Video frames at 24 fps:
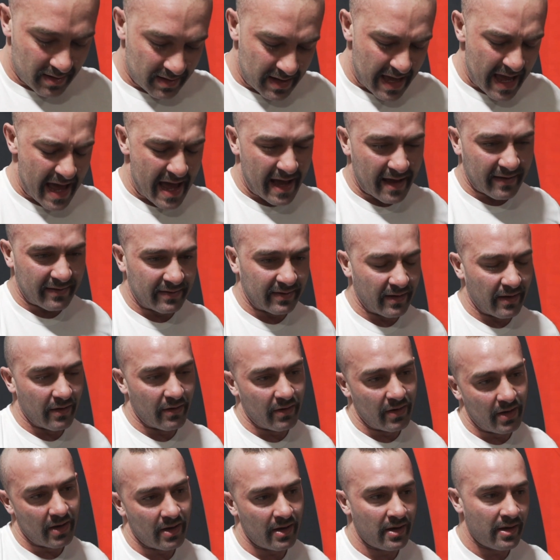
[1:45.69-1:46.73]
Yeah, so
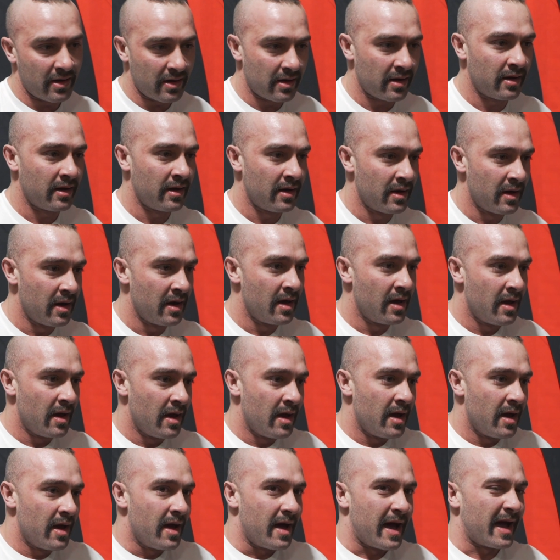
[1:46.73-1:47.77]

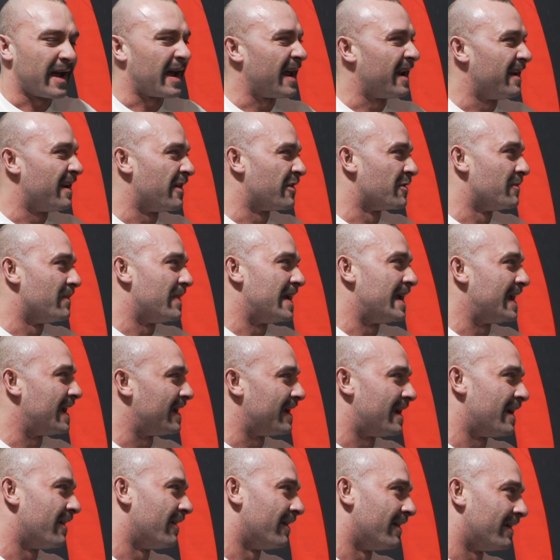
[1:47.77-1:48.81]
I got another
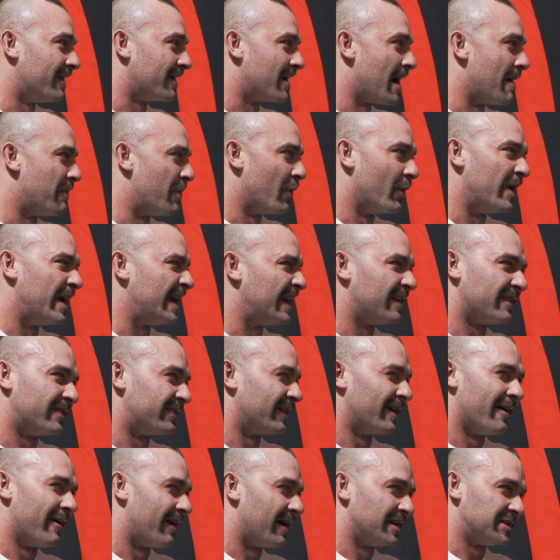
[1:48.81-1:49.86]
meet here in a couple weeks,
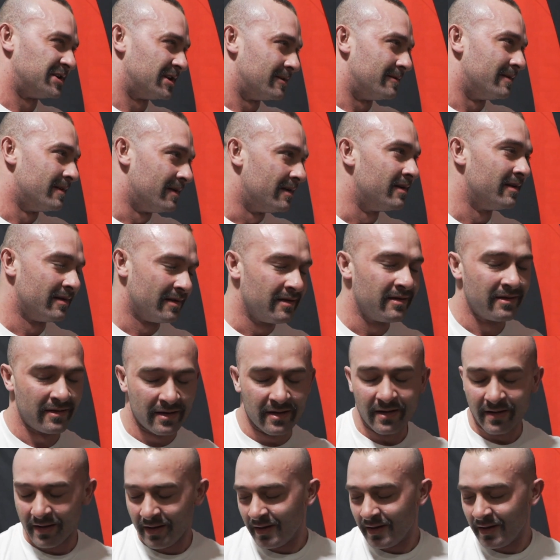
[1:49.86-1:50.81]
so